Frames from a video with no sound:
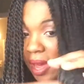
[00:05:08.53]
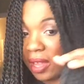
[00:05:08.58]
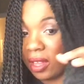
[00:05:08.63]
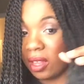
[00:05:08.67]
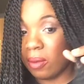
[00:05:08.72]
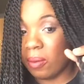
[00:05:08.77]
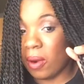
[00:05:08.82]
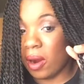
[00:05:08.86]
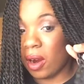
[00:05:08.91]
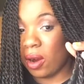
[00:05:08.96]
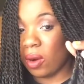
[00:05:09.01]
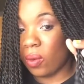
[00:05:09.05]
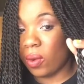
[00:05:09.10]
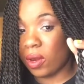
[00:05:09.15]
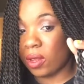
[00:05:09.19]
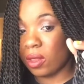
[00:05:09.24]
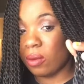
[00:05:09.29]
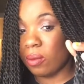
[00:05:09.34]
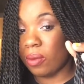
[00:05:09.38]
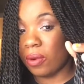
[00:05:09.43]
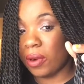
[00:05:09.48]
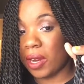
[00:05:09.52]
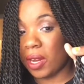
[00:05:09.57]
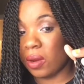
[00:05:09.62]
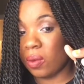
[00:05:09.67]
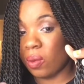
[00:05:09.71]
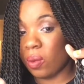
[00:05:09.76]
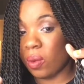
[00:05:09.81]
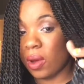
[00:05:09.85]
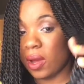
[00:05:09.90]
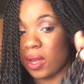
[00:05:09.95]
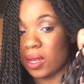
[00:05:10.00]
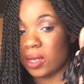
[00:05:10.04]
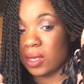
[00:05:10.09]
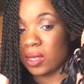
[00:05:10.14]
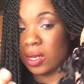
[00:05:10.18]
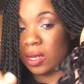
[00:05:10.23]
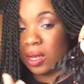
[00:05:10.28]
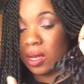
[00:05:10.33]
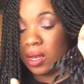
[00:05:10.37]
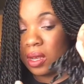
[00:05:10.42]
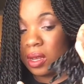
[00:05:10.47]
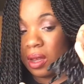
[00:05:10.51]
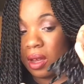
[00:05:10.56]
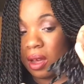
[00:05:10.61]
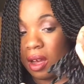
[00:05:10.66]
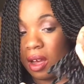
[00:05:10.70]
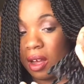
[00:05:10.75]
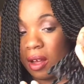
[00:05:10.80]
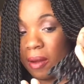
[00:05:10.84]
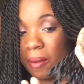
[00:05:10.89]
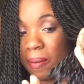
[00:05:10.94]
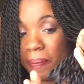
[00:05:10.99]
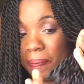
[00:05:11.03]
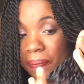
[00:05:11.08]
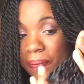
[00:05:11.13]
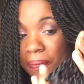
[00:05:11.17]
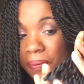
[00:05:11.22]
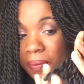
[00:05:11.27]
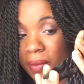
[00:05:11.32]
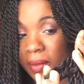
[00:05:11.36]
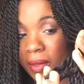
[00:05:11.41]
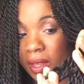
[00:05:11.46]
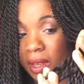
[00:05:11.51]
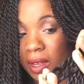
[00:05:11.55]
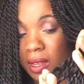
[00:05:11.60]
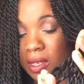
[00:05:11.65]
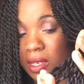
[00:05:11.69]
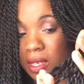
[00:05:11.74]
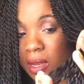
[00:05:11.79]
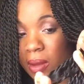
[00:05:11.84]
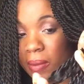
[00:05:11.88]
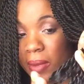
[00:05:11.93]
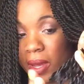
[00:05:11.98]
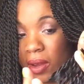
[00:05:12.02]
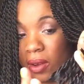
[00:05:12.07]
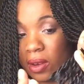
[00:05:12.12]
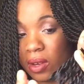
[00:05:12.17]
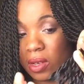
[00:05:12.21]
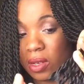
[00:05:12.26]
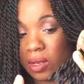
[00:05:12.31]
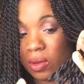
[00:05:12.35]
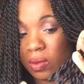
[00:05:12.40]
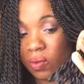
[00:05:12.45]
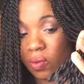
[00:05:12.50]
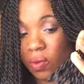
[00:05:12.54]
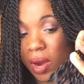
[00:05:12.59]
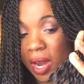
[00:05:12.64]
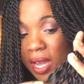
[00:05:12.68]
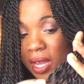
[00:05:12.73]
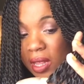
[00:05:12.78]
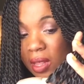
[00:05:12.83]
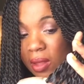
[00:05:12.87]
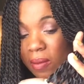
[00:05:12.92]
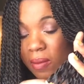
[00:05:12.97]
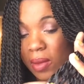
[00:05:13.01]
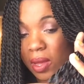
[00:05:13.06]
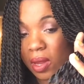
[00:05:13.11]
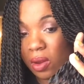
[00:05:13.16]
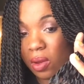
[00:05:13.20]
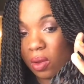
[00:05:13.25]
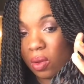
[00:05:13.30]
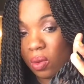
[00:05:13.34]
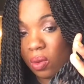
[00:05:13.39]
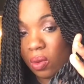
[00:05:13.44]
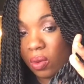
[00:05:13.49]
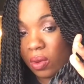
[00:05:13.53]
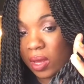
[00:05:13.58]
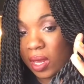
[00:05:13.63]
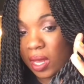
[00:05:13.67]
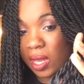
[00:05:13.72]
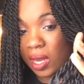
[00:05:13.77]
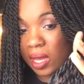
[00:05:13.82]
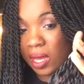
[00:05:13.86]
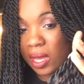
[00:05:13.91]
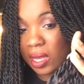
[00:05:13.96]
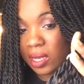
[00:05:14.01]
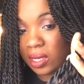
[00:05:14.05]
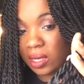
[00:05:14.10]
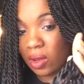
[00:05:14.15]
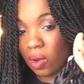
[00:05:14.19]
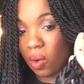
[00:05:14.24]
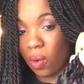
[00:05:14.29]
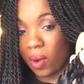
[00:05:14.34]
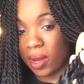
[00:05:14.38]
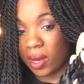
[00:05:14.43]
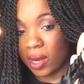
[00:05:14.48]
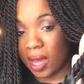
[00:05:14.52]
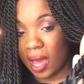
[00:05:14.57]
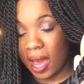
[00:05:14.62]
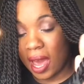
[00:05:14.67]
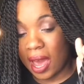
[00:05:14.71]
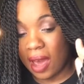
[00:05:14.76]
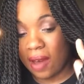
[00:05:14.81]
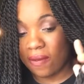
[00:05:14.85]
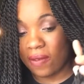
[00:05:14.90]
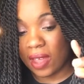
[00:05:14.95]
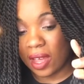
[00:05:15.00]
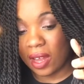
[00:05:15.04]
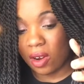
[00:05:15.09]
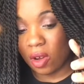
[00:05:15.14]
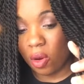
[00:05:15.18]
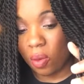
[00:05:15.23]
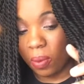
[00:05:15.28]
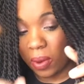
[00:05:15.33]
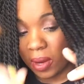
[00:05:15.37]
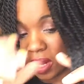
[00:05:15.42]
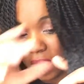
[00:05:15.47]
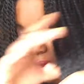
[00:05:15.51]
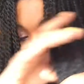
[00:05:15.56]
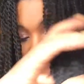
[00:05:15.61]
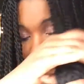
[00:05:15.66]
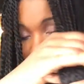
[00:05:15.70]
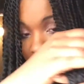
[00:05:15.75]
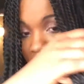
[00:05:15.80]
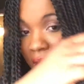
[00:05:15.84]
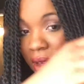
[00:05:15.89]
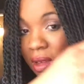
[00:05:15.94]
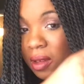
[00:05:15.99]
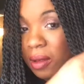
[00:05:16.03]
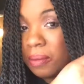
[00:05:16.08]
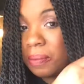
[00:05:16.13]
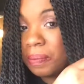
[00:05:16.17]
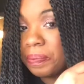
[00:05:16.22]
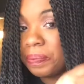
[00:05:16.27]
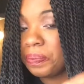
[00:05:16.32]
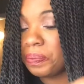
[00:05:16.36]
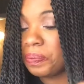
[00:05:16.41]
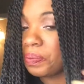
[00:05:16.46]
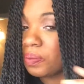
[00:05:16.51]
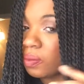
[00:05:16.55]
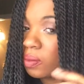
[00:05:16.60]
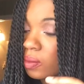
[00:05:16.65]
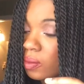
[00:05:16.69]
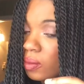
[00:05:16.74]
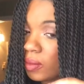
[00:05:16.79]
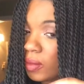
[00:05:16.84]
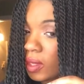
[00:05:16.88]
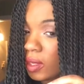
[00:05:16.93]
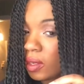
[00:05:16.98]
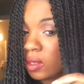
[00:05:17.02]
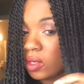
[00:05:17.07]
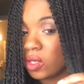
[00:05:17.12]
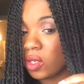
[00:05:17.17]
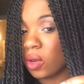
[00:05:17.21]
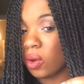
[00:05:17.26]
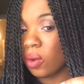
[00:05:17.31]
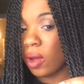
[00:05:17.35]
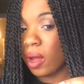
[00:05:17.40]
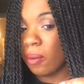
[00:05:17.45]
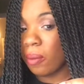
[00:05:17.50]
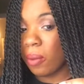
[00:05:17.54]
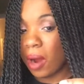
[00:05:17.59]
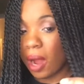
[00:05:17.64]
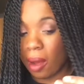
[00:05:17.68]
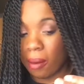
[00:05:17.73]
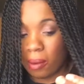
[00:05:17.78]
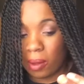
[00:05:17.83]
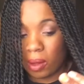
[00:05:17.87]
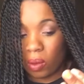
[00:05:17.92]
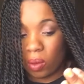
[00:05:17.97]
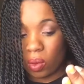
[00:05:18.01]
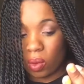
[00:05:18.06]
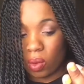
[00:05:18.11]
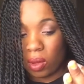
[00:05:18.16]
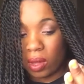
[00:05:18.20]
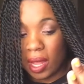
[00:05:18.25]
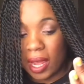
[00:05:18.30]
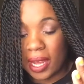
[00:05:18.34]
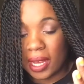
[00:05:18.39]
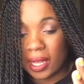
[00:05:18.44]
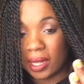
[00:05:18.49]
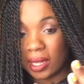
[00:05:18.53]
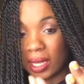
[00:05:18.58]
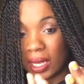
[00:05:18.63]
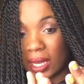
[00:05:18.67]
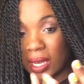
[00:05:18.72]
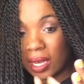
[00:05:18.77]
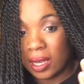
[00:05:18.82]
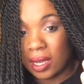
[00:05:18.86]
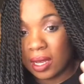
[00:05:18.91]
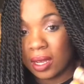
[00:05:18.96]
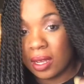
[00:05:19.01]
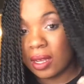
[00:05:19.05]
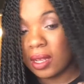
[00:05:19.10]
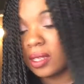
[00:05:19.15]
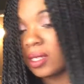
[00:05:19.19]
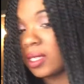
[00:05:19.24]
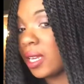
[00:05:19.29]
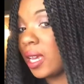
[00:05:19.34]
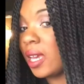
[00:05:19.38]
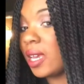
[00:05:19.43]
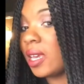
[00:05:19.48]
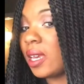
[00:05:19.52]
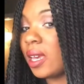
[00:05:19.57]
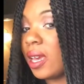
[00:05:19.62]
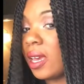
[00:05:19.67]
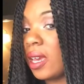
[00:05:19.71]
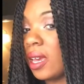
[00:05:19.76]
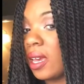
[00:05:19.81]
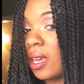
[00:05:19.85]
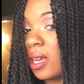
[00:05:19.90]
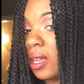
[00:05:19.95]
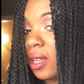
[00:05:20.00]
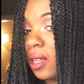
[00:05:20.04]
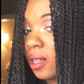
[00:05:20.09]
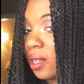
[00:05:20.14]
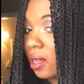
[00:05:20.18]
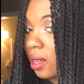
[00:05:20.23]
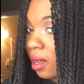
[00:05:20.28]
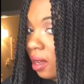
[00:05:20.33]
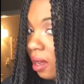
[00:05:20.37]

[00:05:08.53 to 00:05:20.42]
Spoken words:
at the part where the braid was, in some areas right in the middle, it is going to have that open end. So I probably will lightly take a